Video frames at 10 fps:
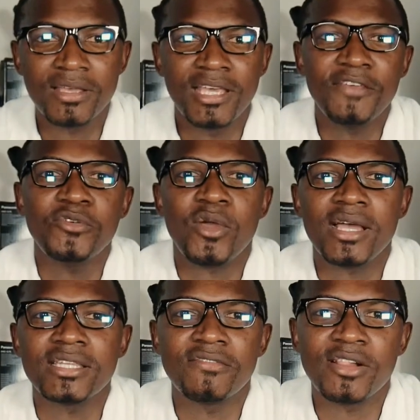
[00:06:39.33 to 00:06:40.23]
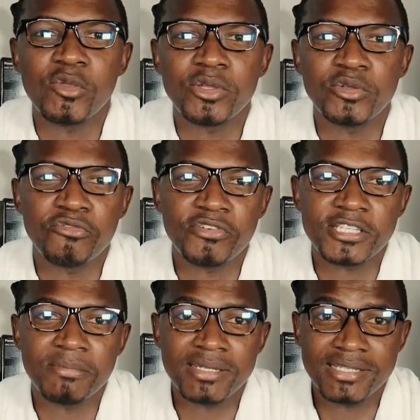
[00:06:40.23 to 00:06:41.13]
If you can't evaluate your
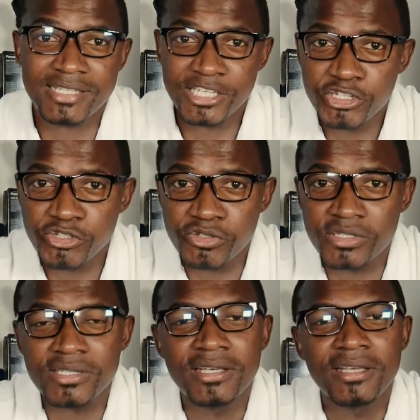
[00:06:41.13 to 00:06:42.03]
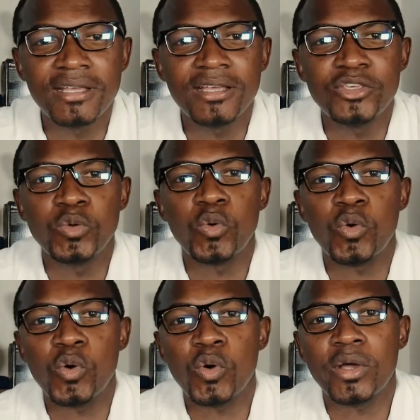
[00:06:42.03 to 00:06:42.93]
investment decisions, you will
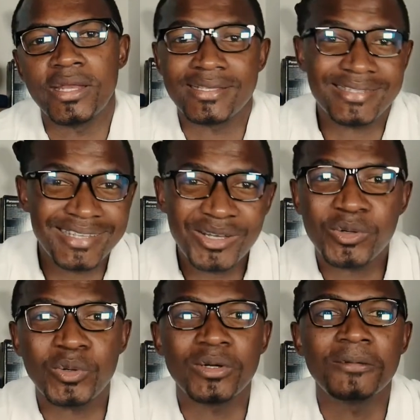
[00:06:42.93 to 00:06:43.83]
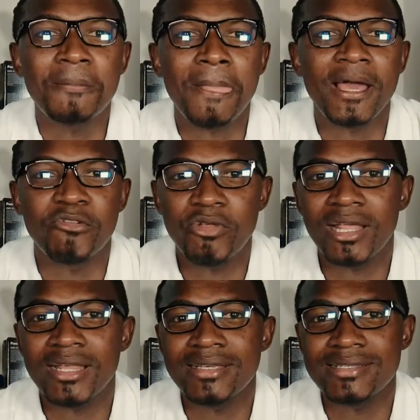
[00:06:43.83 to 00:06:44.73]
go in a circle and
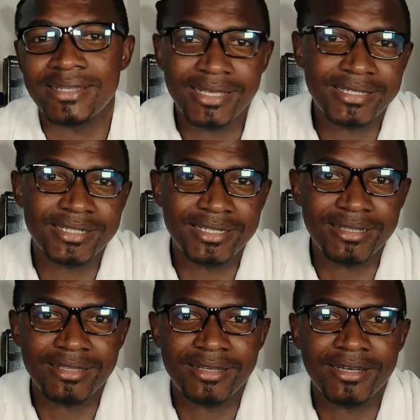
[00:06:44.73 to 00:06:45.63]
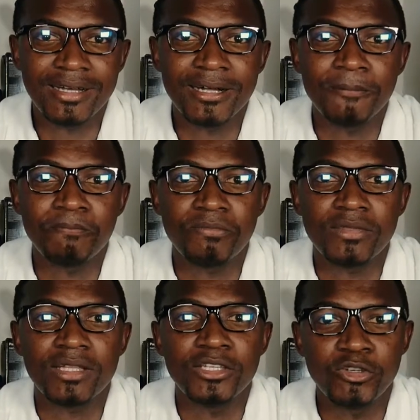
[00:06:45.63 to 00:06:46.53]
realize later
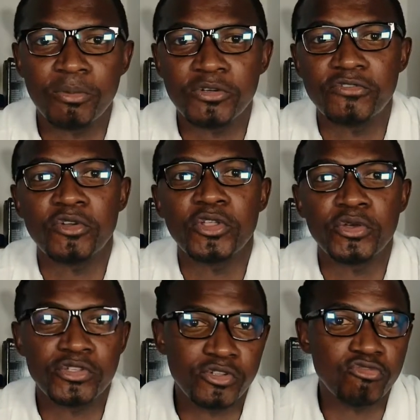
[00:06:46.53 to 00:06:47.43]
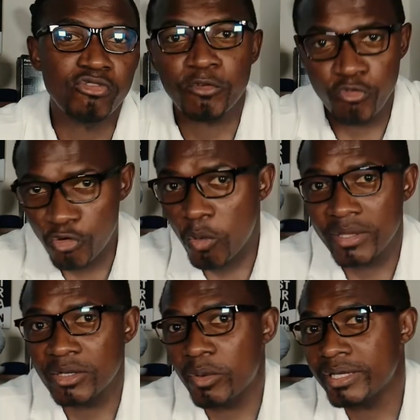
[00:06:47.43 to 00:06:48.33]
your portfolio is not really growing
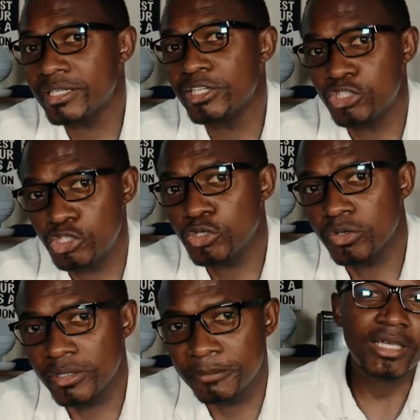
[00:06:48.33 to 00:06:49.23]
the way it should.